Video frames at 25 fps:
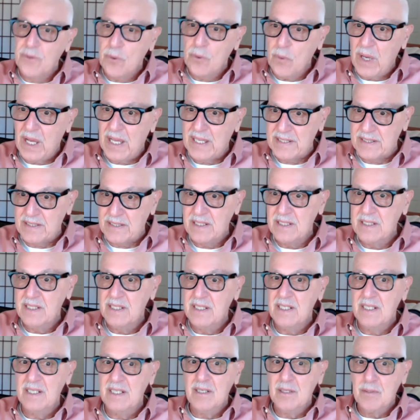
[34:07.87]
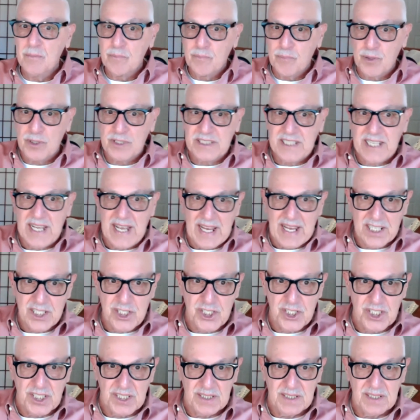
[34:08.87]
what?
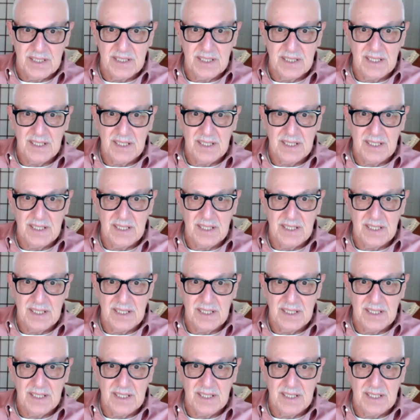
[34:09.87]
Protection.